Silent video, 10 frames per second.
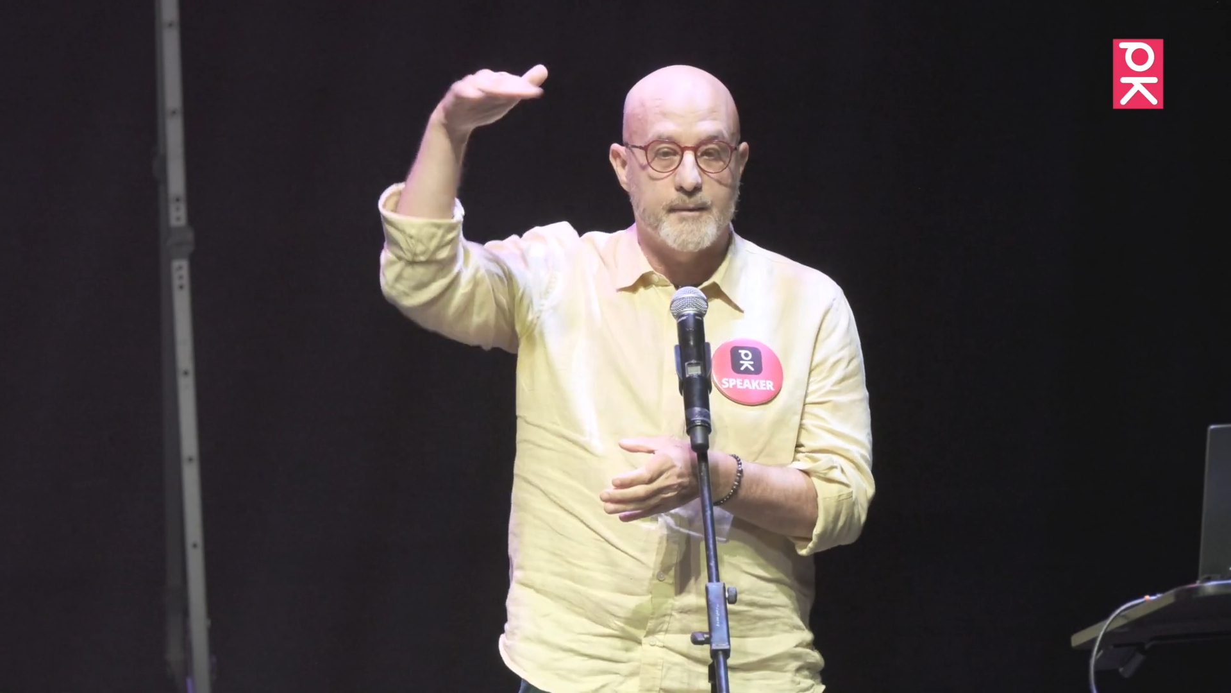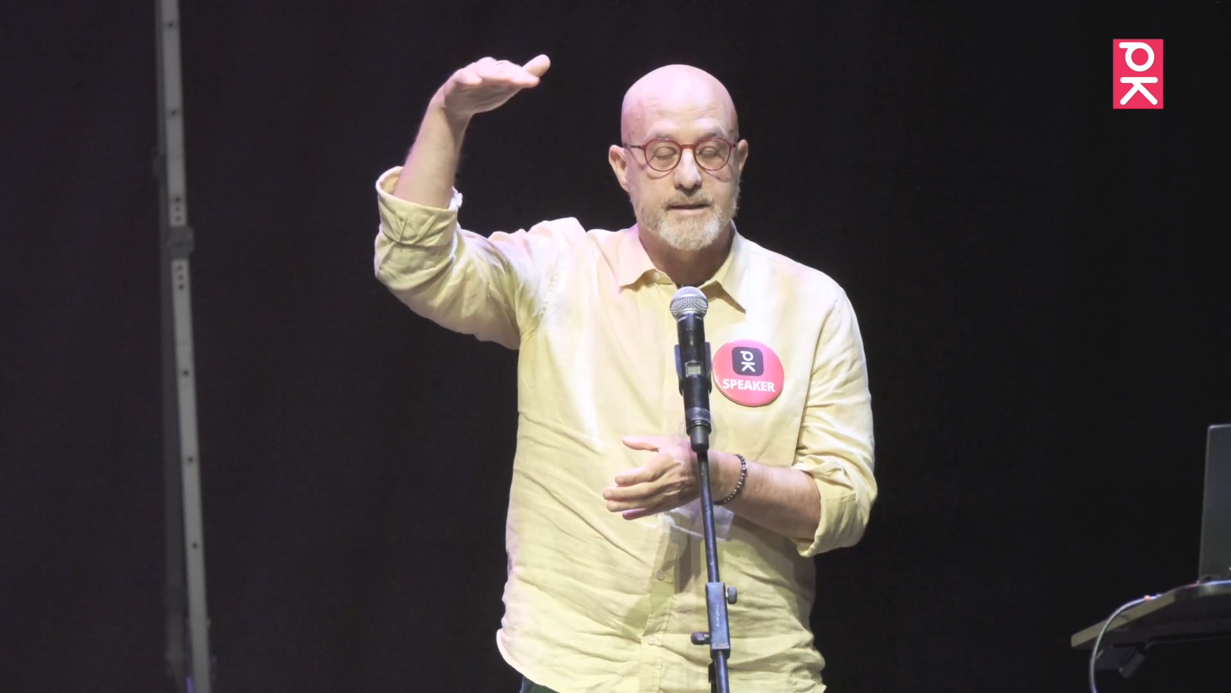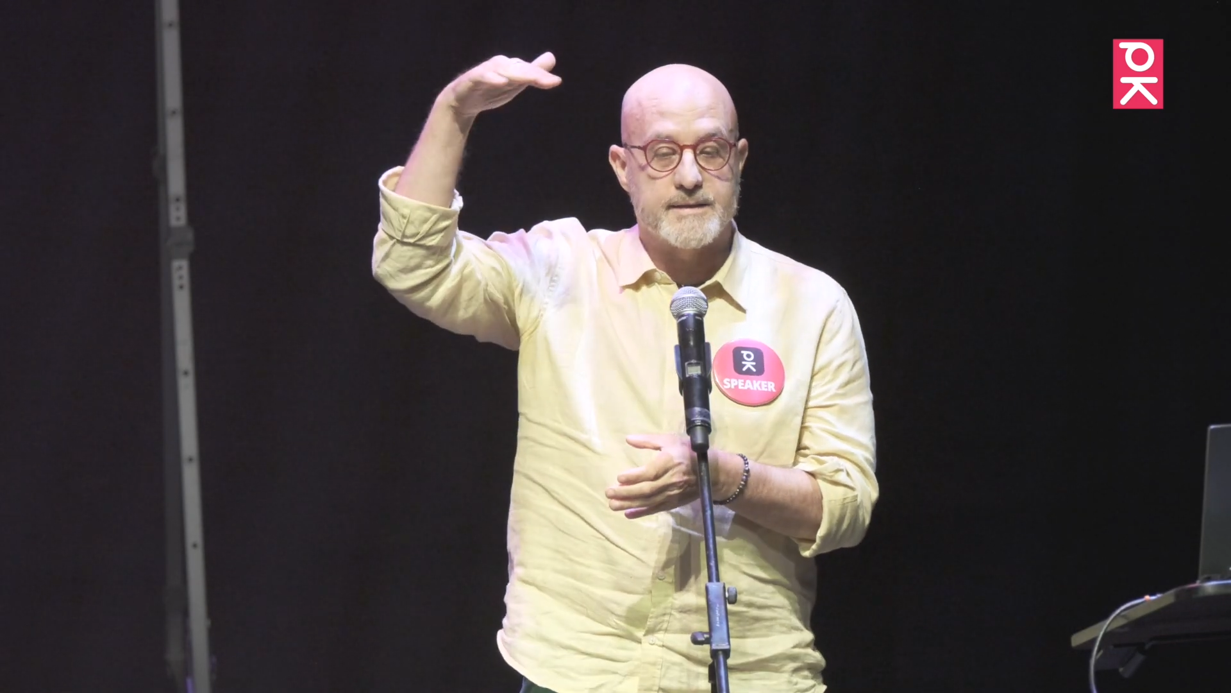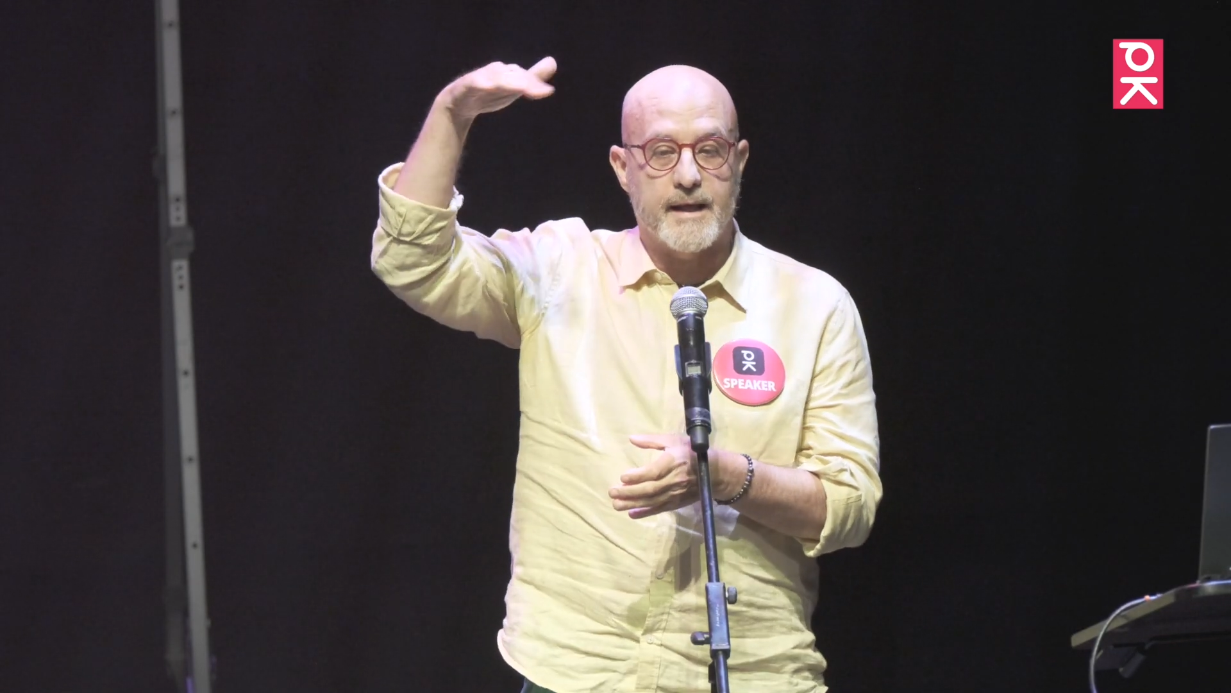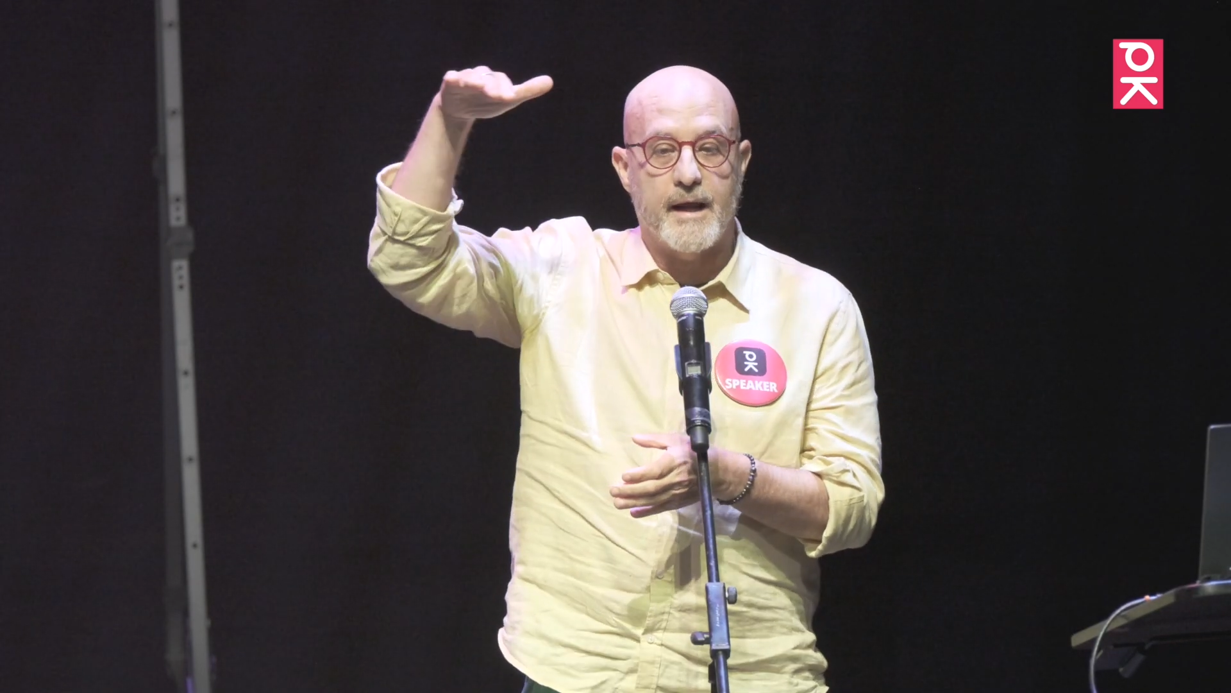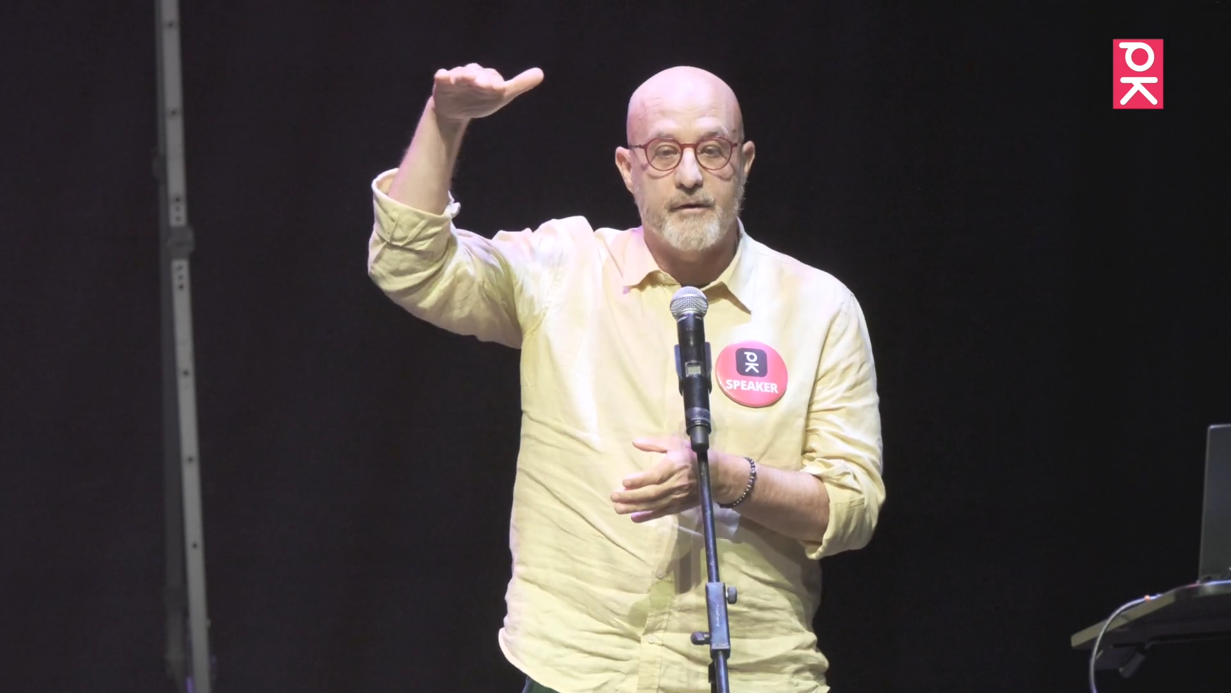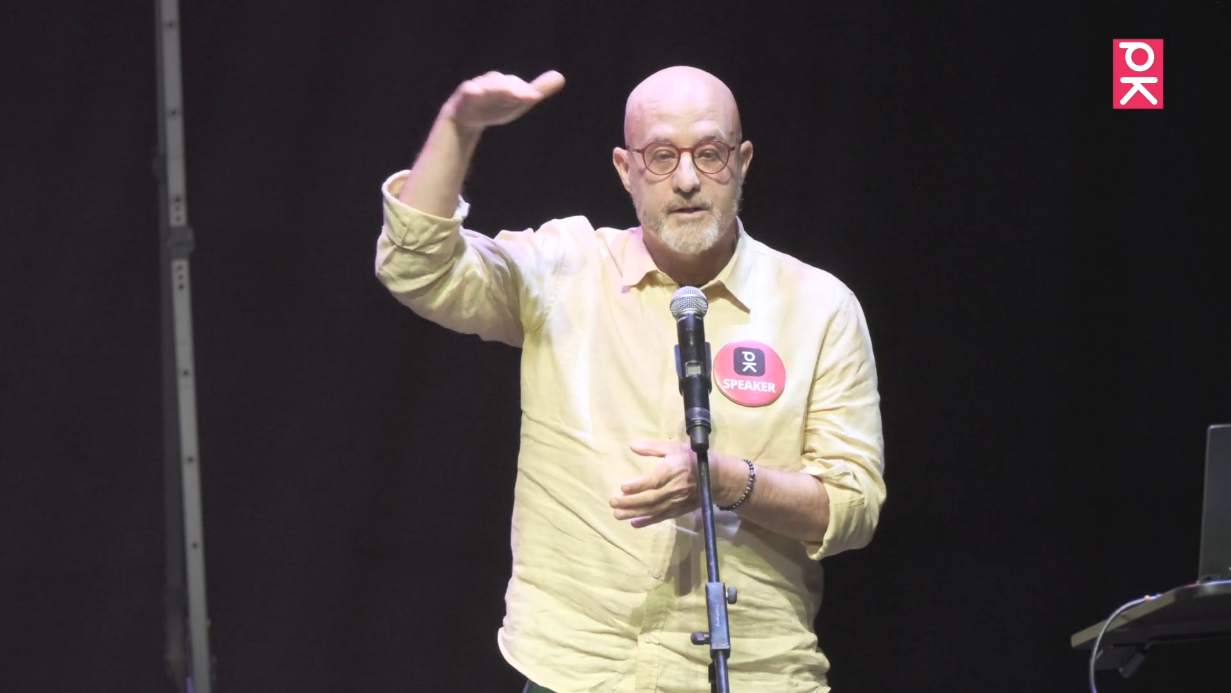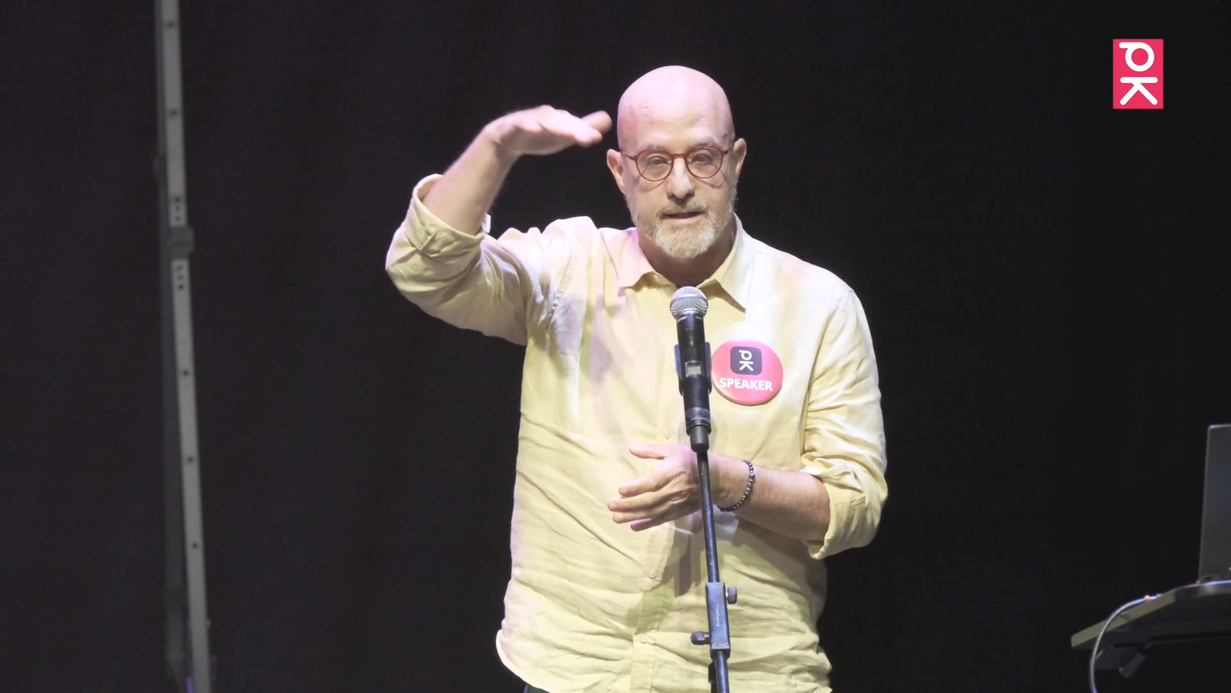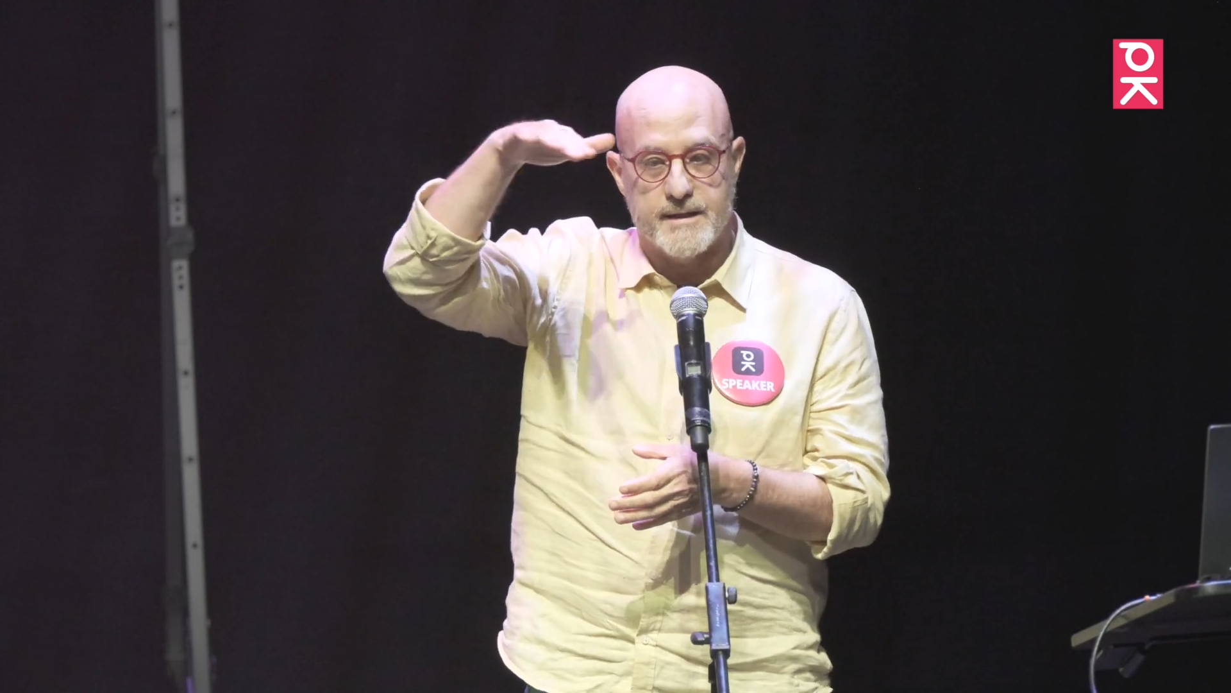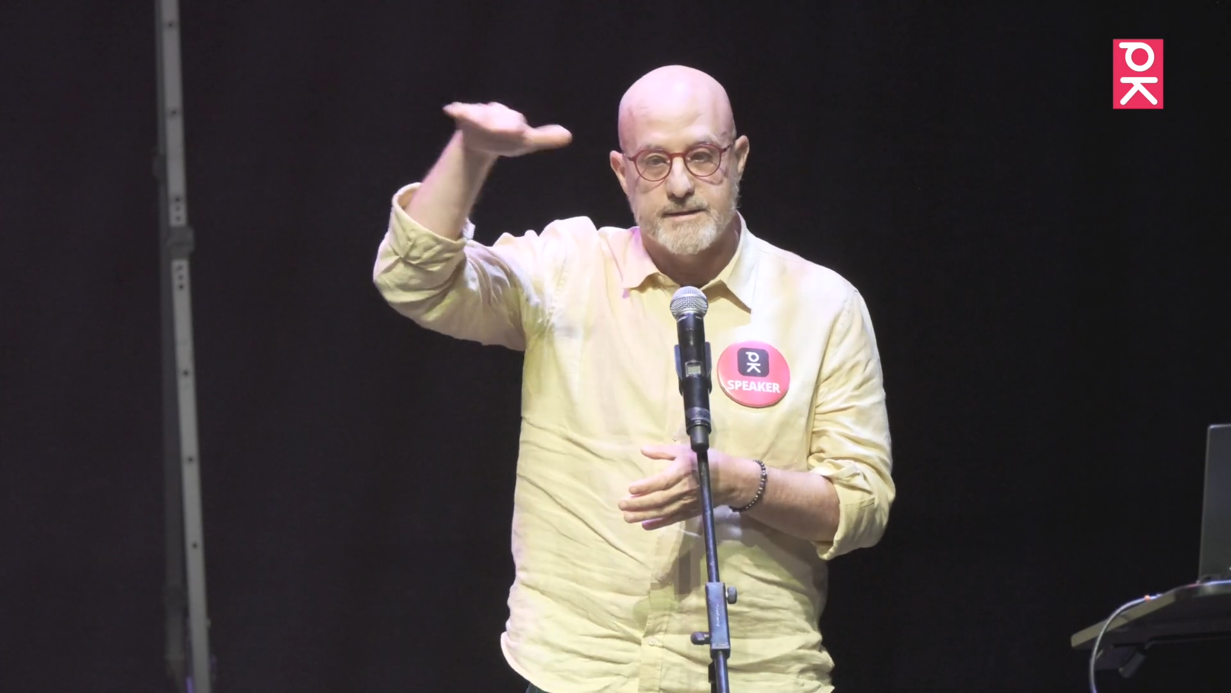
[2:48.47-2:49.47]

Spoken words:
and there's a carriage that